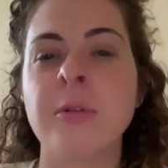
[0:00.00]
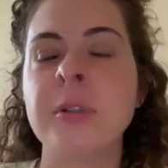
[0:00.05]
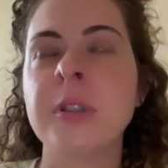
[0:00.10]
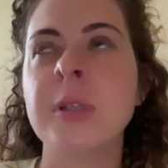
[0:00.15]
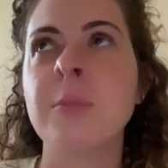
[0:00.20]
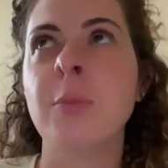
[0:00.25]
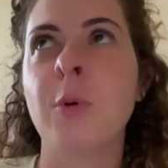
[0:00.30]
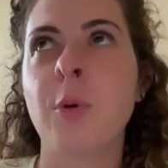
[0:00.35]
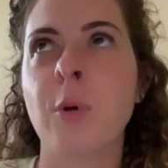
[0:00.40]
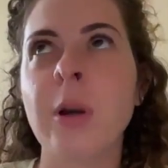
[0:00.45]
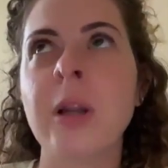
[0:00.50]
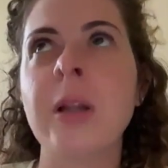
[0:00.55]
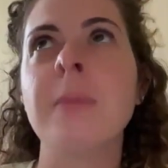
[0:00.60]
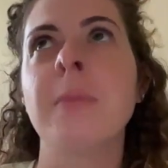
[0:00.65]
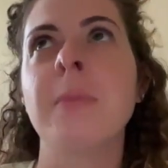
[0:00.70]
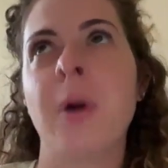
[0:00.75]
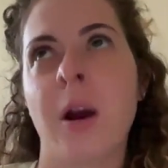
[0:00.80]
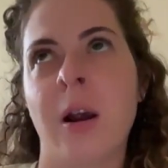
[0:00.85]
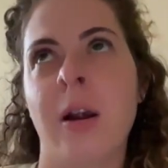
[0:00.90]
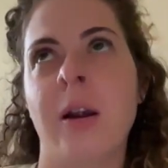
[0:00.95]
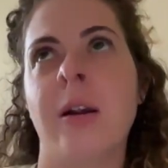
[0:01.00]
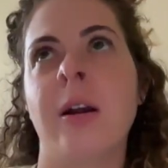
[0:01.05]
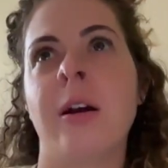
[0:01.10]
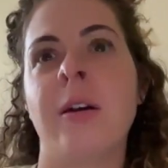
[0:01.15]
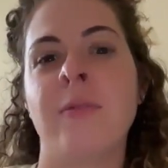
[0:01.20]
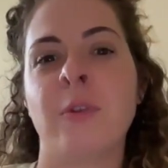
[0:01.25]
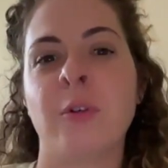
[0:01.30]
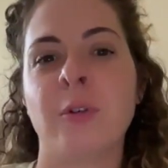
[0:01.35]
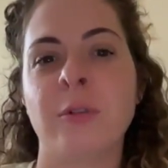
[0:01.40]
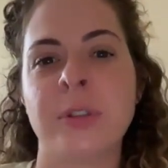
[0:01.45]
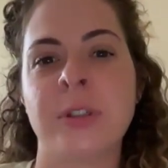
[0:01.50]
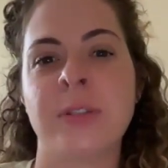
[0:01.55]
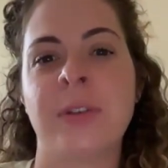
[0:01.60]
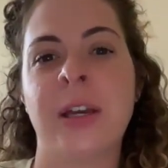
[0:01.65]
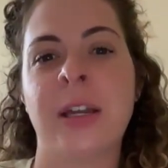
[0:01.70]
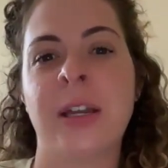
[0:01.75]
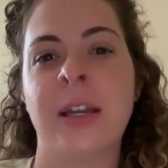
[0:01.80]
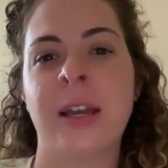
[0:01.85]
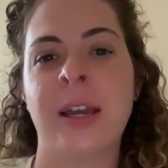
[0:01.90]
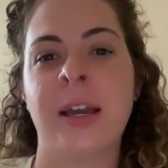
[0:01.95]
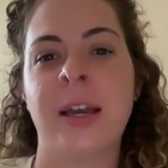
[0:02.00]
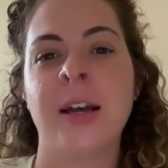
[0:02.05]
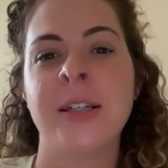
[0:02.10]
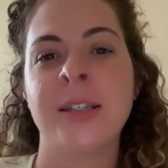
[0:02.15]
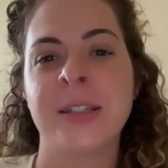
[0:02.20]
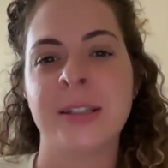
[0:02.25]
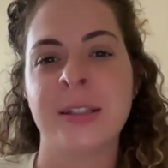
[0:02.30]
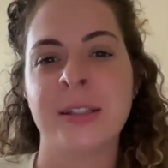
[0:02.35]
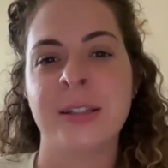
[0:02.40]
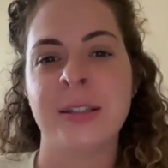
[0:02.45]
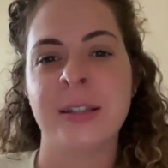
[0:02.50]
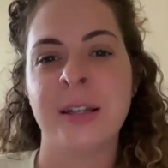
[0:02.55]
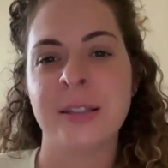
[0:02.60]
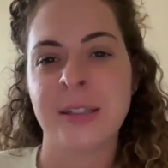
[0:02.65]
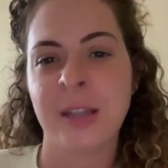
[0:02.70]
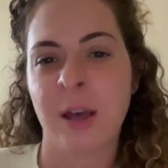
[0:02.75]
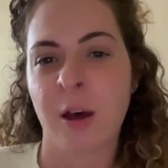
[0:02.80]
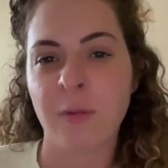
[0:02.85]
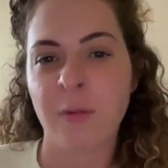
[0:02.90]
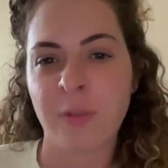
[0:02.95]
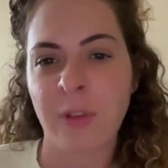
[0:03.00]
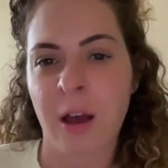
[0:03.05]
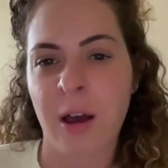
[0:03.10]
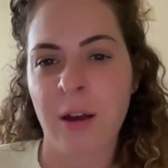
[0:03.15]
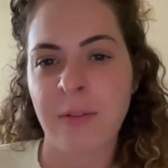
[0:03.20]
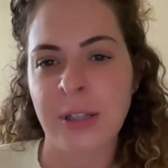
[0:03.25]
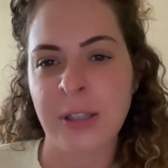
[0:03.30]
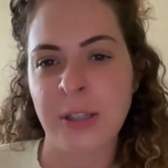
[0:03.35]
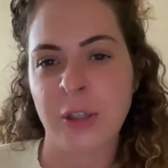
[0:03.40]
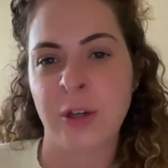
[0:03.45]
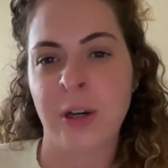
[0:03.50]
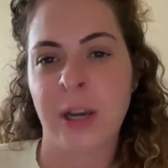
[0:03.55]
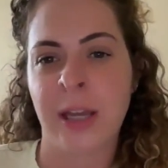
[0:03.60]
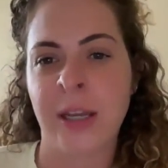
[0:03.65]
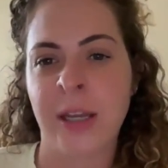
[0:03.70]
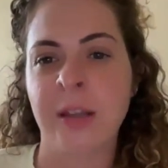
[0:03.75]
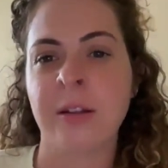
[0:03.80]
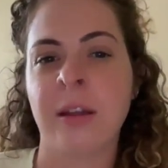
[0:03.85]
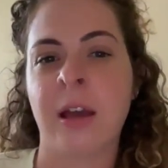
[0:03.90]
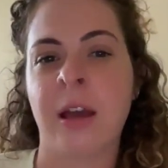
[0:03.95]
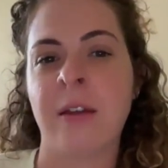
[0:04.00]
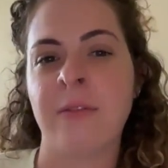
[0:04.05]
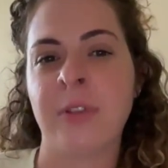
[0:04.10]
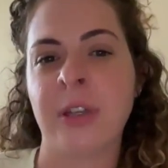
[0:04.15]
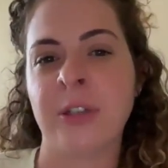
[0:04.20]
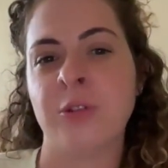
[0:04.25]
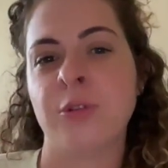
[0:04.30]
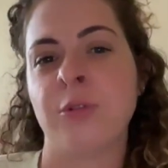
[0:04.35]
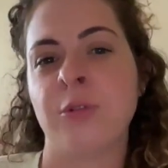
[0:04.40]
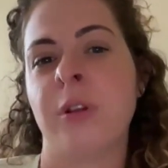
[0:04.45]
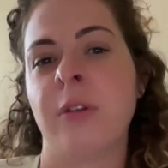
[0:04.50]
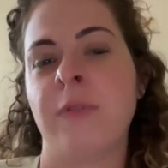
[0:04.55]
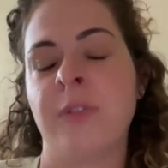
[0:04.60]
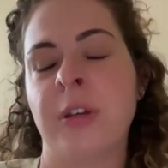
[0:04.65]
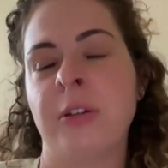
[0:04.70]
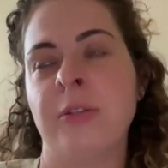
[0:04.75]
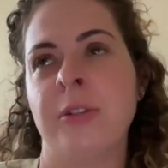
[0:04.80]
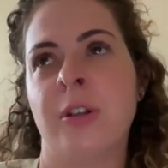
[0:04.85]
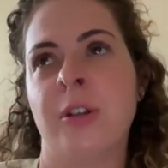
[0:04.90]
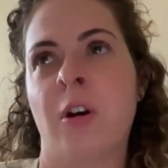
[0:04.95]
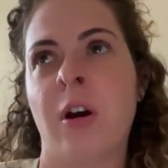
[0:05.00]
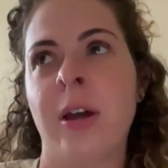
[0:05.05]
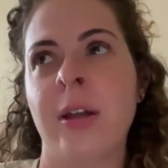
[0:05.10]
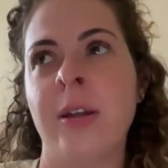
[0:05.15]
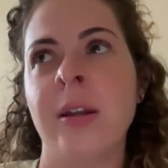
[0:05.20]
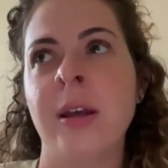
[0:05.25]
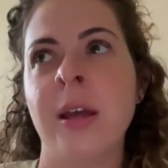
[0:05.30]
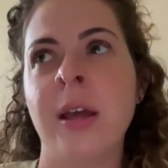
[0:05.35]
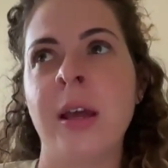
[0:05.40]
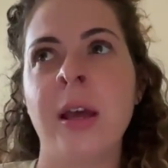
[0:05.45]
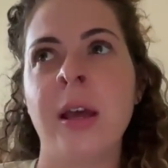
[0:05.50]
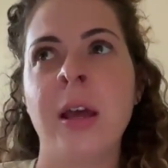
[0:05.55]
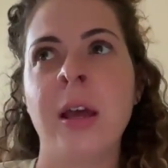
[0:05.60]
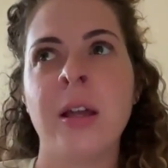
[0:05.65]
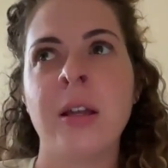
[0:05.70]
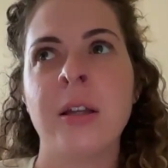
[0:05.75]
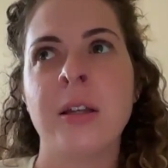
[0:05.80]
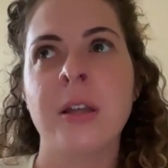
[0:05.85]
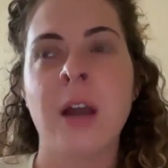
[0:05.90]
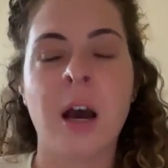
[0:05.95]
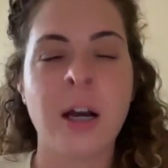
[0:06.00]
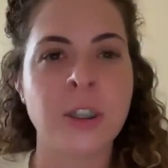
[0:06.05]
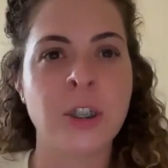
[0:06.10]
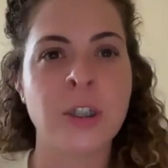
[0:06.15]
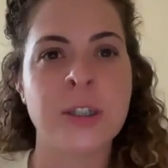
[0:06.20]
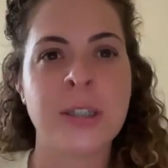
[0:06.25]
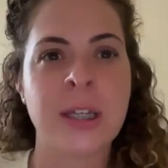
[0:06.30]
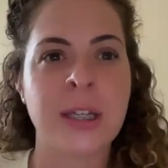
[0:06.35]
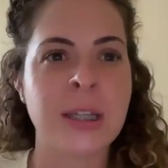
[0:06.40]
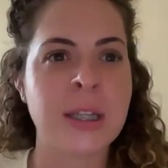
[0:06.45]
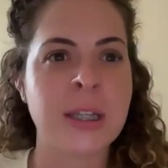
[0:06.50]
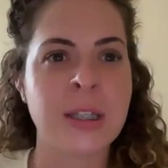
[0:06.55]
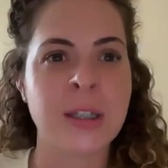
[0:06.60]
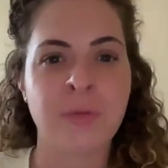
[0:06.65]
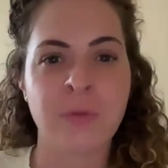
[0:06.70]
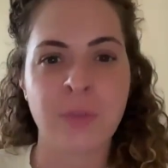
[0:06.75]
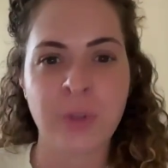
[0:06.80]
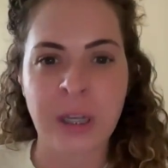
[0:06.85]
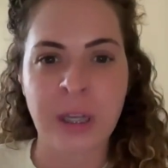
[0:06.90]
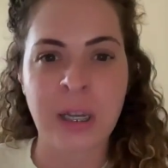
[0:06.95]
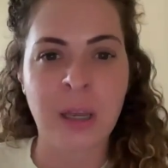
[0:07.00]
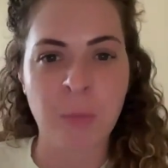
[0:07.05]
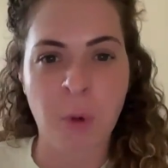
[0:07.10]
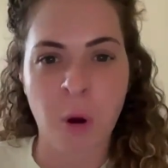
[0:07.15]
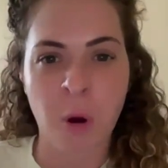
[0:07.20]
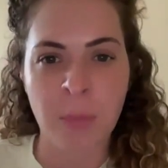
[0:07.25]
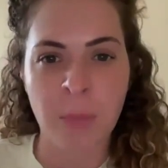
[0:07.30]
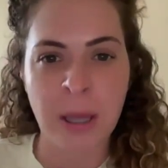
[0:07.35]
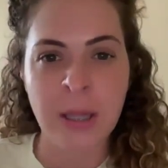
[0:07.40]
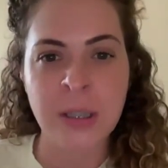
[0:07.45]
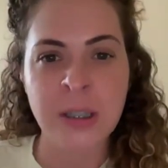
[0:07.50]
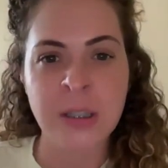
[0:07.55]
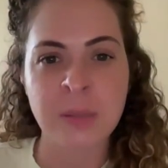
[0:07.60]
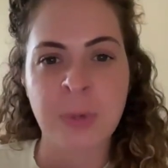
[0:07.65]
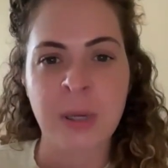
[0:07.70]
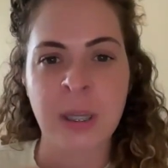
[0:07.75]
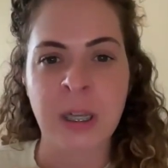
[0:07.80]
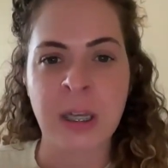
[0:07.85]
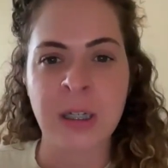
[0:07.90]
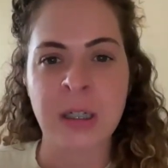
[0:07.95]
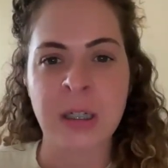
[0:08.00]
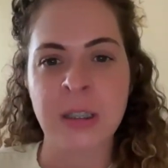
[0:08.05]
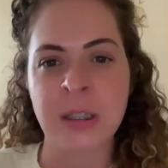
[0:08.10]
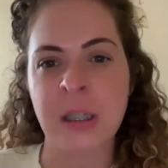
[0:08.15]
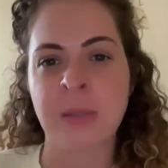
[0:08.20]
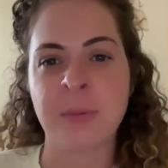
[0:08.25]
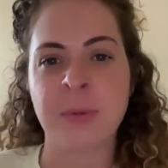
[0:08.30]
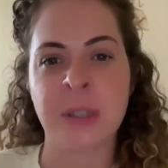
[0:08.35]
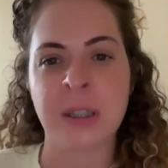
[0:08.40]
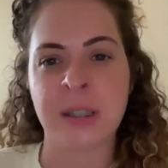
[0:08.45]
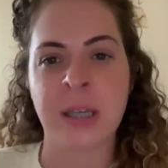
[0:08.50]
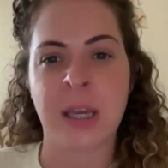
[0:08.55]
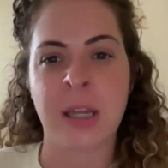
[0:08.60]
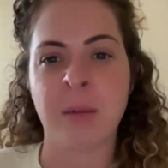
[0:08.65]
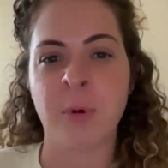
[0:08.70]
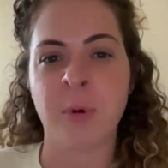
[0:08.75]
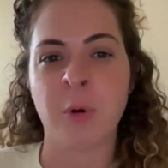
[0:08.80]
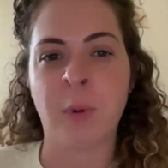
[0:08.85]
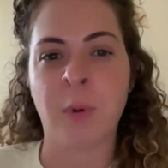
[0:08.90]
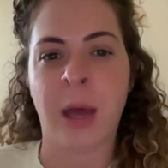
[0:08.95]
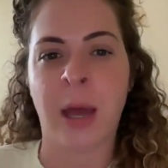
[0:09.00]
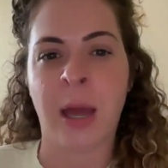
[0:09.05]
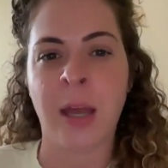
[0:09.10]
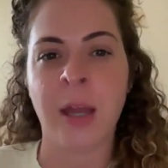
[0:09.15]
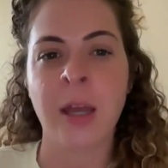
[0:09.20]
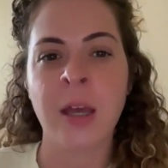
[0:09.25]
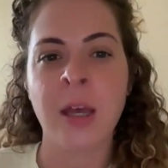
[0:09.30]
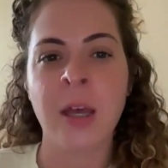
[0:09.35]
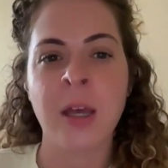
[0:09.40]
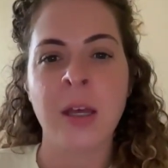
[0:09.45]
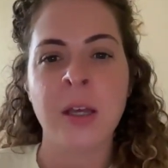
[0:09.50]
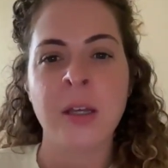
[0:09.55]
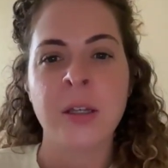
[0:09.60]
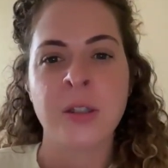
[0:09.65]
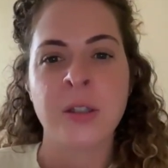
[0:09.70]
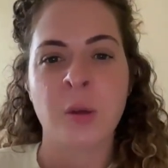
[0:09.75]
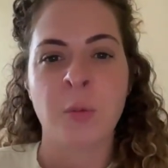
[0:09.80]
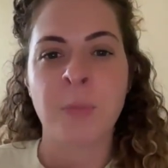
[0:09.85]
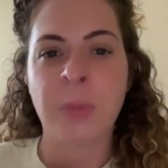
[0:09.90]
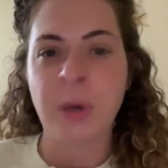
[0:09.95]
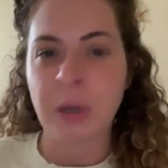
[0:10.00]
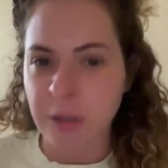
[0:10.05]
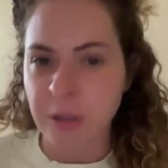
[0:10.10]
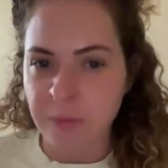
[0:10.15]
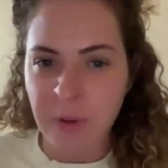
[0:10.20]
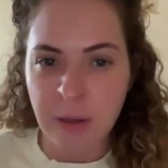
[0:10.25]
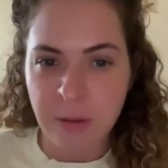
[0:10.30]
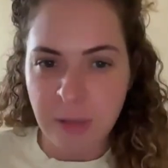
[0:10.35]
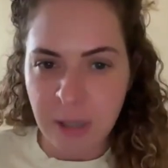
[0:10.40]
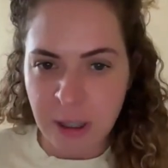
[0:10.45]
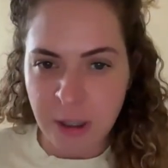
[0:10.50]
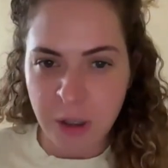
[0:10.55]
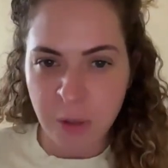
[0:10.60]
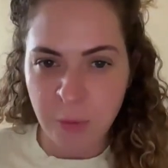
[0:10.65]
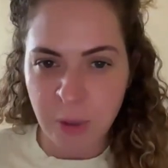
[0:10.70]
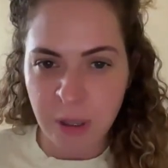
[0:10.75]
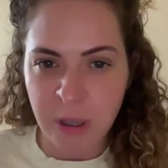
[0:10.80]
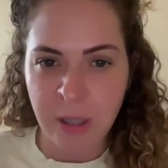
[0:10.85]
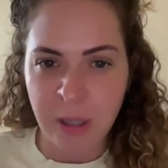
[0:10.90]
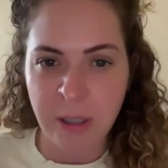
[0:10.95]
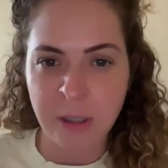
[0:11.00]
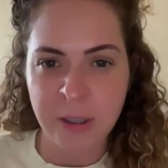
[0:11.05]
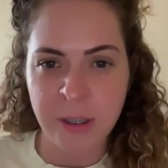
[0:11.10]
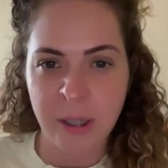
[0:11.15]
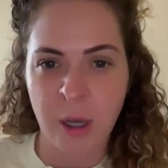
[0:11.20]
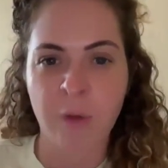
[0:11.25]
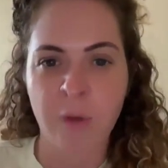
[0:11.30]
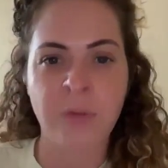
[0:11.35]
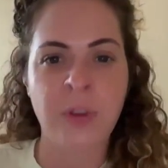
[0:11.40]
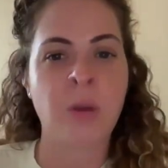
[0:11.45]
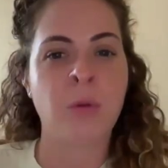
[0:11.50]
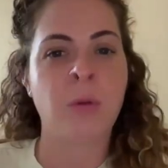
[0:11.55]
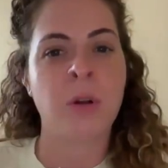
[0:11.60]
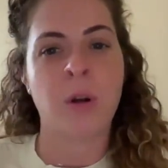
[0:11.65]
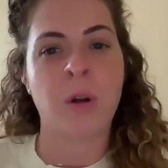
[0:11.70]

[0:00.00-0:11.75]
the most important part of cultivating self-love is creating a life that truly feels good, not just in these fleeting moments, but in a deep, sustainable way. So build a foundation within yourself that